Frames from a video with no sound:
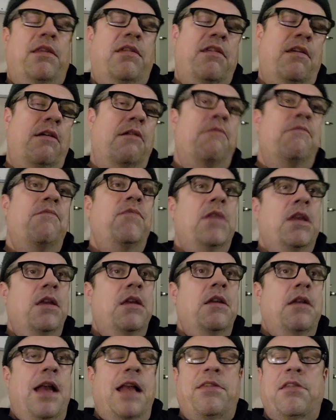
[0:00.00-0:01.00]
So
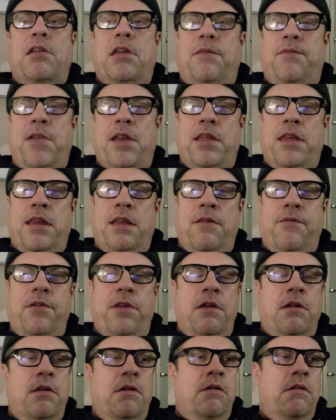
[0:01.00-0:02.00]
that's a good feeling
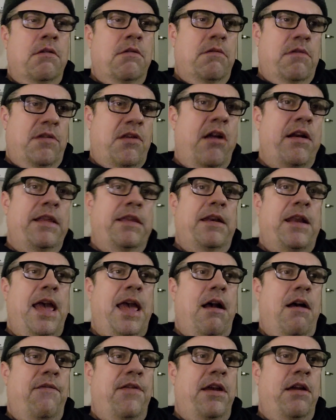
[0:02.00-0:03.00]
for starting the day
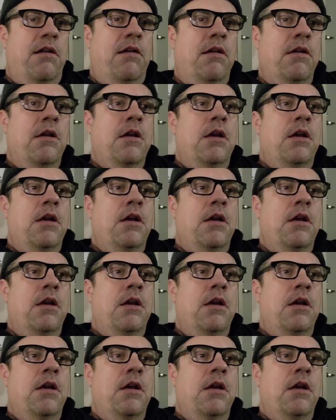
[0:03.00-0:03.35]
off here.